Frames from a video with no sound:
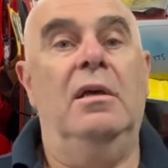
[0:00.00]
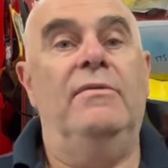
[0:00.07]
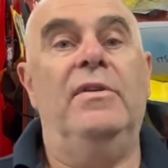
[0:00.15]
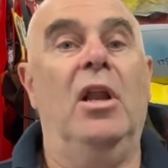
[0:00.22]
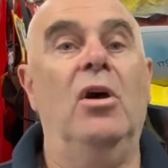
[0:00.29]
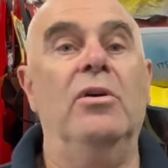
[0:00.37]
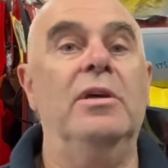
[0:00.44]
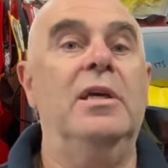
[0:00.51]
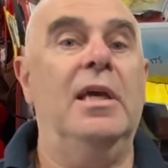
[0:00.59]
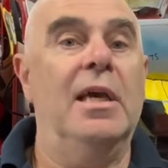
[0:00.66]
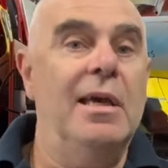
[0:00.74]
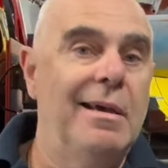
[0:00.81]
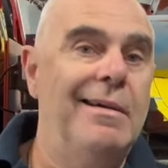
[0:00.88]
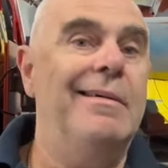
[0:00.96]
If you like
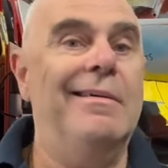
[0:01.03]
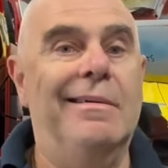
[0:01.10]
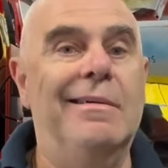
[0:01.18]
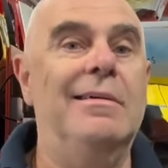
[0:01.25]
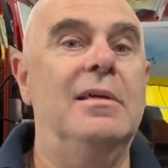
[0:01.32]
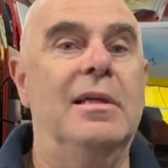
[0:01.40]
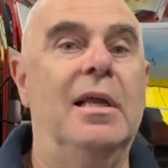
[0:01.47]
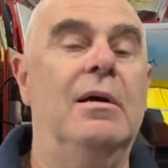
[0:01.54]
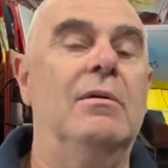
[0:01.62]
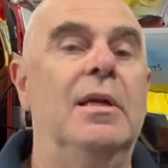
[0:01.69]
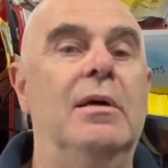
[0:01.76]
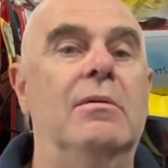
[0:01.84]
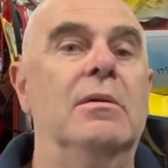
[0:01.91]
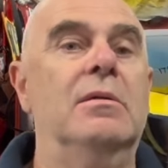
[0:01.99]
it, you know, and
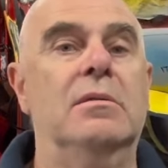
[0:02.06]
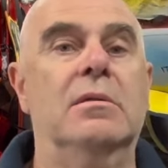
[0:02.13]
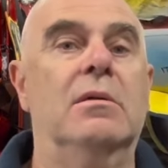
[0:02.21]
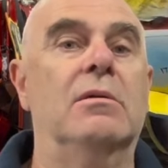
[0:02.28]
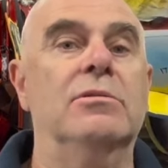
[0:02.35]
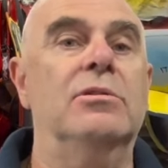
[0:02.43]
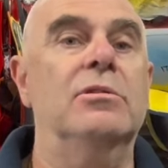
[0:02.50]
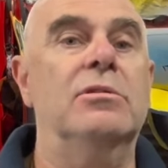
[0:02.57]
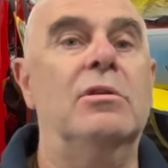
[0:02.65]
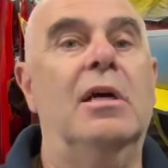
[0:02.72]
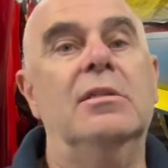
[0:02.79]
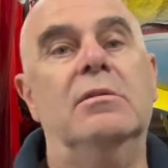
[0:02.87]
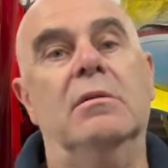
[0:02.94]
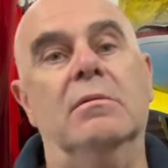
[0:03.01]
I'll
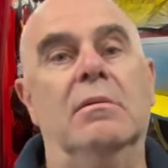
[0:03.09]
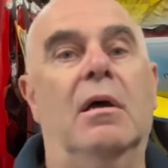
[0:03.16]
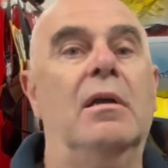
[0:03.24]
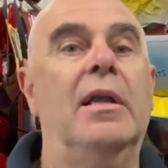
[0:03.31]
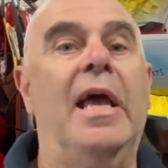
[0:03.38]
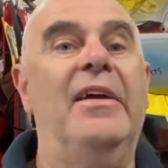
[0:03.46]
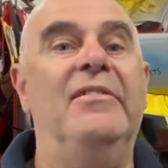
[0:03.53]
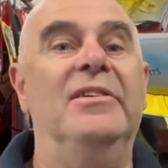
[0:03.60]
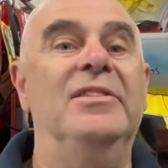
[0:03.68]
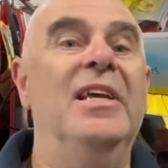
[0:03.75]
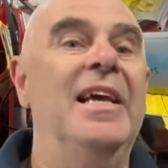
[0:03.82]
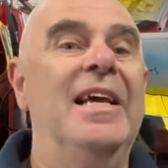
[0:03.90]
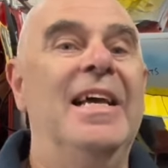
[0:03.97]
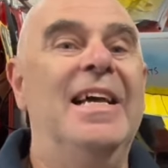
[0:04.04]
concentrate on areas.
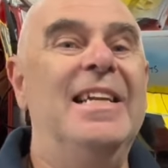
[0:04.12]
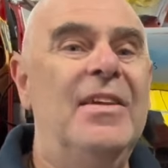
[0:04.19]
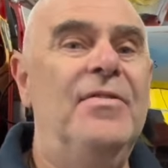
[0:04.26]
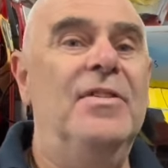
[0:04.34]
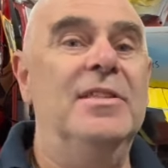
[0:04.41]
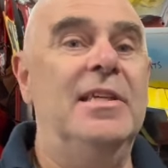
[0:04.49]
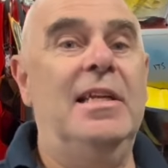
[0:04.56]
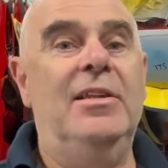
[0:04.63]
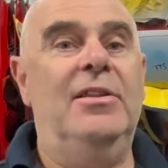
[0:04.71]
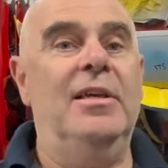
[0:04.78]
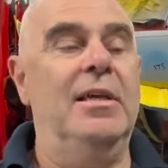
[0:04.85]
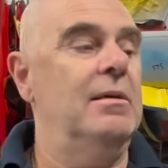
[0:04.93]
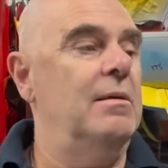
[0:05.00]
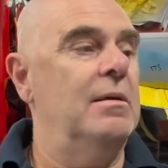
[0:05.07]
And if there's
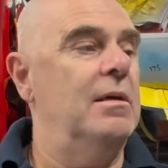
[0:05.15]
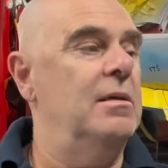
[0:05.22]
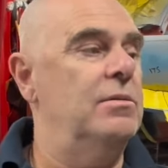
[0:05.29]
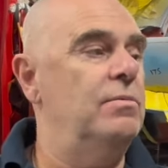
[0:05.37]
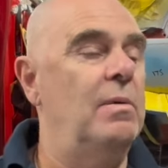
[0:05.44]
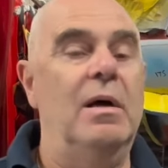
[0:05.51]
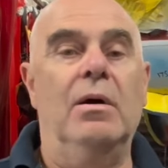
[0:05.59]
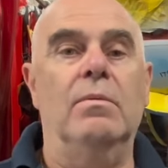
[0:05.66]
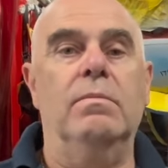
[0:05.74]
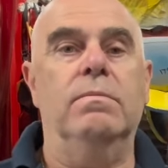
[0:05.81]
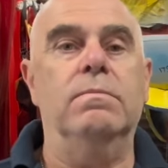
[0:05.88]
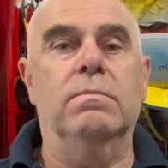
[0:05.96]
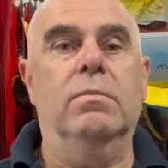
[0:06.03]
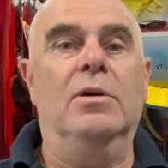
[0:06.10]
anything as well,
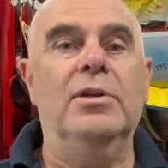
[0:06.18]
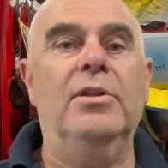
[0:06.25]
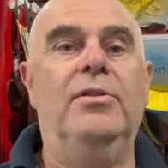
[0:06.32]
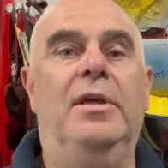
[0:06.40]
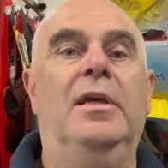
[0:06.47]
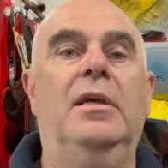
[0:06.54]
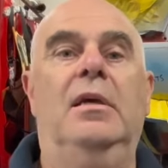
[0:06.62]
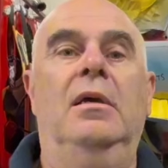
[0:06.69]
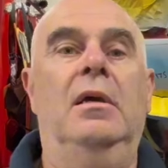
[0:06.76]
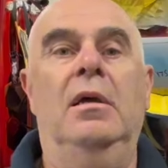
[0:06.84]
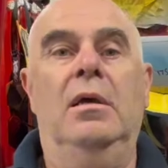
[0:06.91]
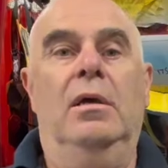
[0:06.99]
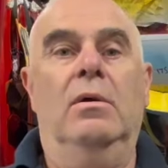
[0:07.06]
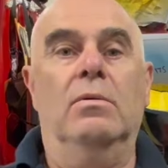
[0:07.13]
what you think
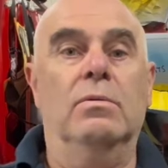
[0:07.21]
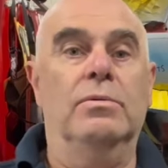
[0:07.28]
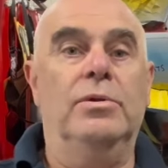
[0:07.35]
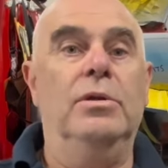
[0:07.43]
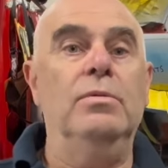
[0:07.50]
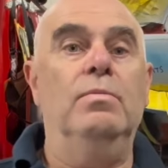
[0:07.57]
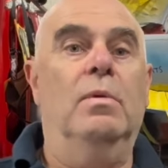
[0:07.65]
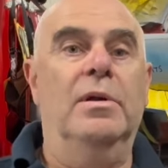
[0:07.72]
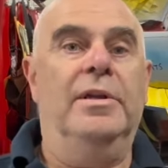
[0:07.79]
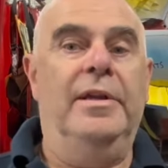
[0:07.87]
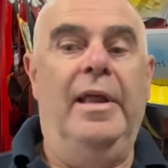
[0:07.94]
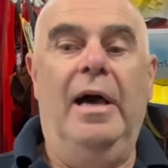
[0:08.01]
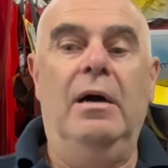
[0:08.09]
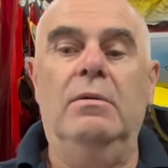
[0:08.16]
or you want to
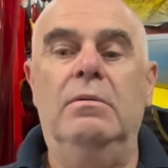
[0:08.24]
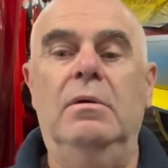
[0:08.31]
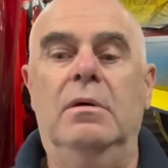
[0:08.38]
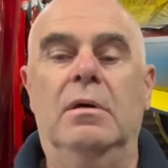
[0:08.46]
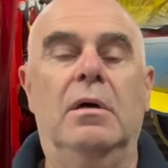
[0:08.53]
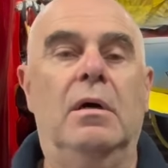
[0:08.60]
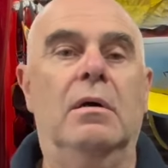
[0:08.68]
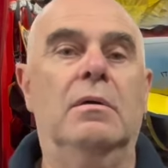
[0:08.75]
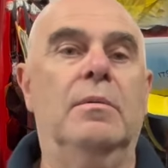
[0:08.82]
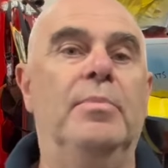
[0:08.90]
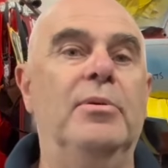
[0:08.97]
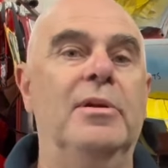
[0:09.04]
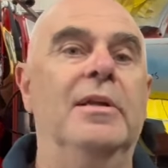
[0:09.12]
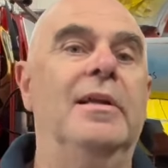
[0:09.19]
know, I can
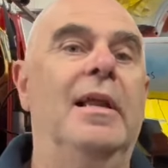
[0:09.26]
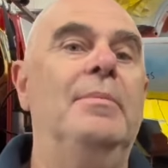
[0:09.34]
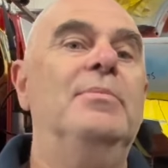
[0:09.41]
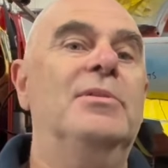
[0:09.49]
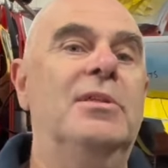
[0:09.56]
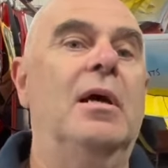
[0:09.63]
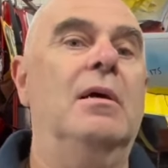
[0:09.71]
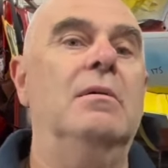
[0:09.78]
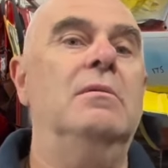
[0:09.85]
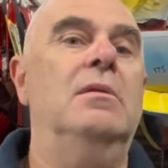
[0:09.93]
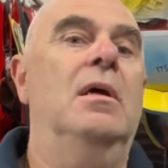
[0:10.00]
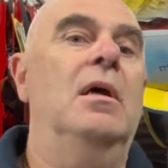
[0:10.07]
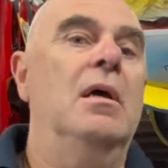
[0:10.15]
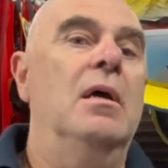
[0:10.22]
put in an episode
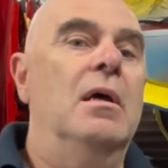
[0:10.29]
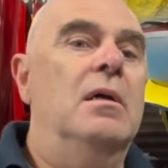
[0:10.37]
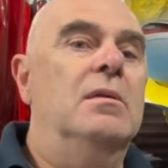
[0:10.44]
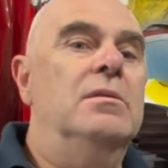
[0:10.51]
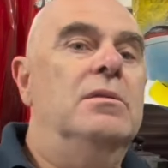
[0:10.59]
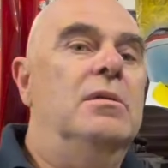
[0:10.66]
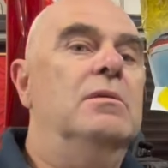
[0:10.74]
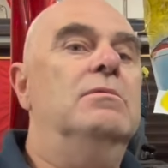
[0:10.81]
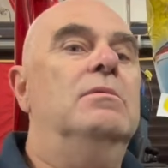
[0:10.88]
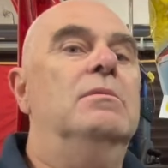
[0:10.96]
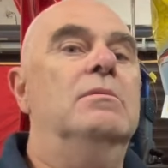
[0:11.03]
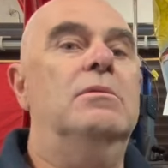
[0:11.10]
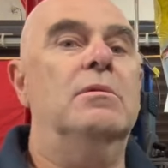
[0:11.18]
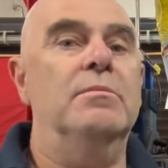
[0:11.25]
and do
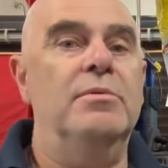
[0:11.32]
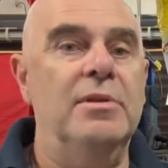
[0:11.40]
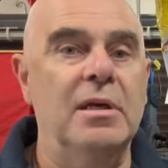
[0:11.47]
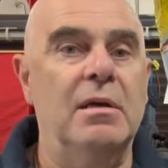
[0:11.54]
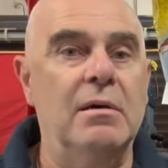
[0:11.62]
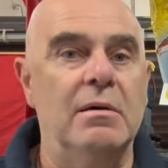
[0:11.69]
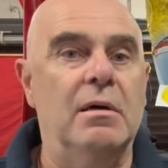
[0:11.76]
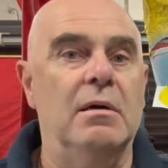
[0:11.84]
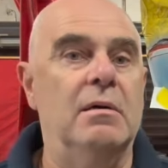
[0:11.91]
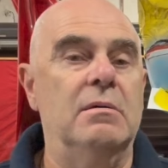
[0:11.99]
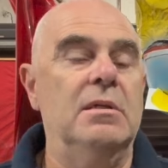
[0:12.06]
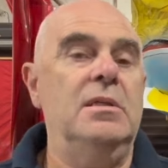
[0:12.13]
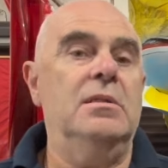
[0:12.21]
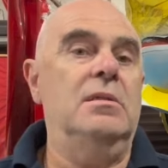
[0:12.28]
something
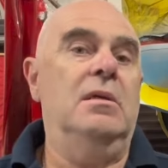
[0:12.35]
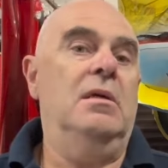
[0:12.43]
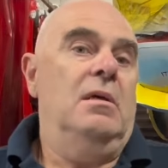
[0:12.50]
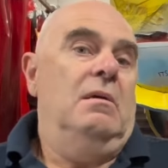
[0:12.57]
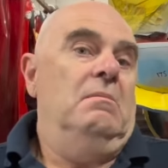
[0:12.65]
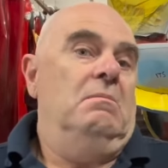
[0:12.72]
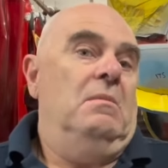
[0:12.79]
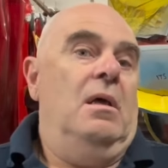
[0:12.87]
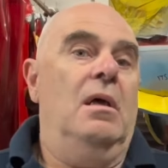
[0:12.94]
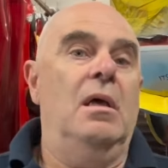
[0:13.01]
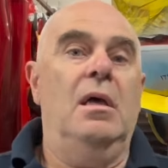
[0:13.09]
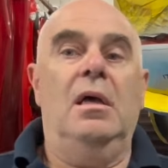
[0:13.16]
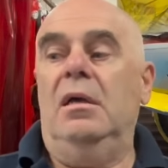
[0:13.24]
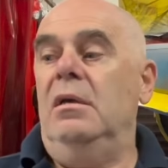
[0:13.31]
on it.
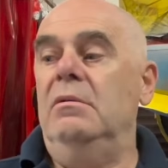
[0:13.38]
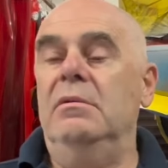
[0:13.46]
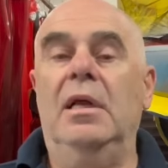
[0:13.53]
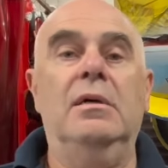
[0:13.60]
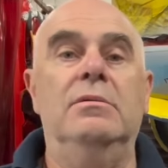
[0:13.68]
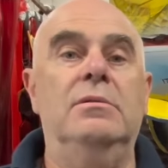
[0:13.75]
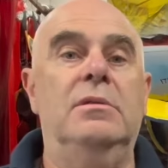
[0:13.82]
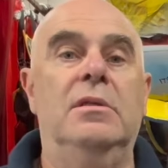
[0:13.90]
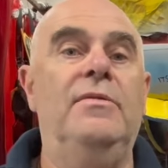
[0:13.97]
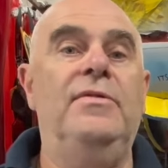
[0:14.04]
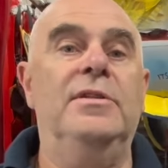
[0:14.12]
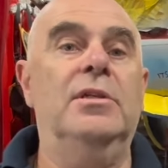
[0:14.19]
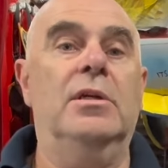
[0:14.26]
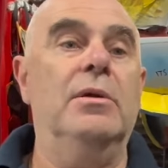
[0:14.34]
Who knows? If
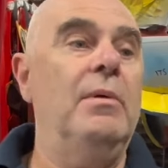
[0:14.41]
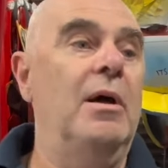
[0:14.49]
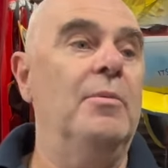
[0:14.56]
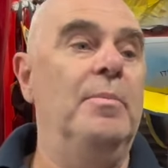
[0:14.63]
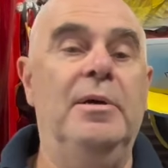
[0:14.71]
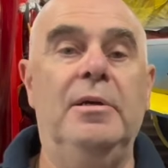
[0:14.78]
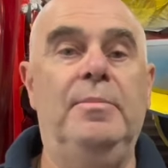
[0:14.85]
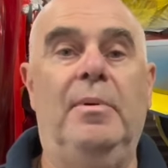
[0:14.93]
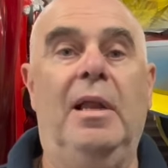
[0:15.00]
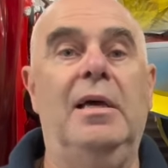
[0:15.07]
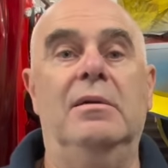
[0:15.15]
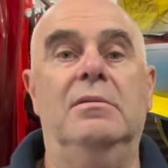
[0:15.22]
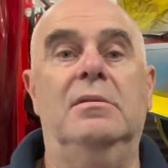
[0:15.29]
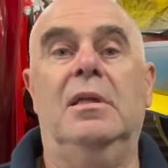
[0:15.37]
it's going to help people
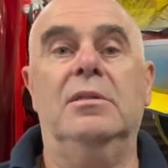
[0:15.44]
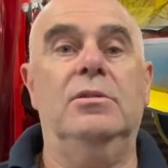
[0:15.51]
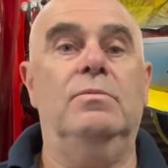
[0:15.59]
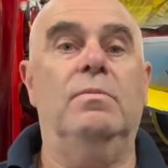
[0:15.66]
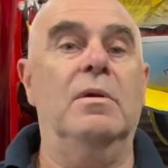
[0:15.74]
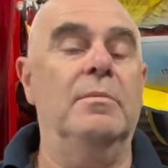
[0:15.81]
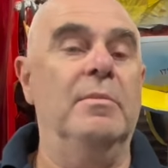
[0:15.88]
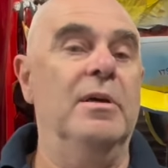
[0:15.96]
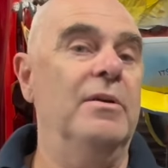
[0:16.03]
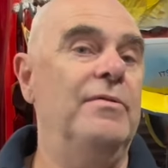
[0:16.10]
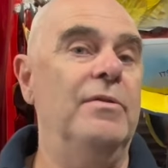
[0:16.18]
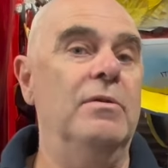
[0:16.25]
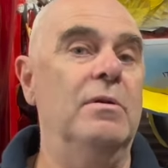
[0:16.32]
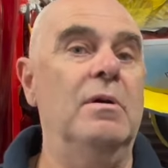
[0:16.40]
out, that's what I'm here
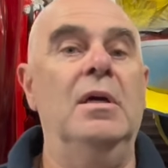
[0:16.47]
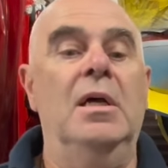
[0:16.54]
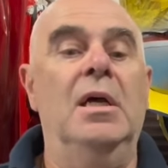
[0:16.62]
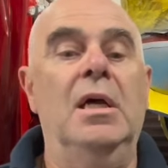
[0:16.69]
for.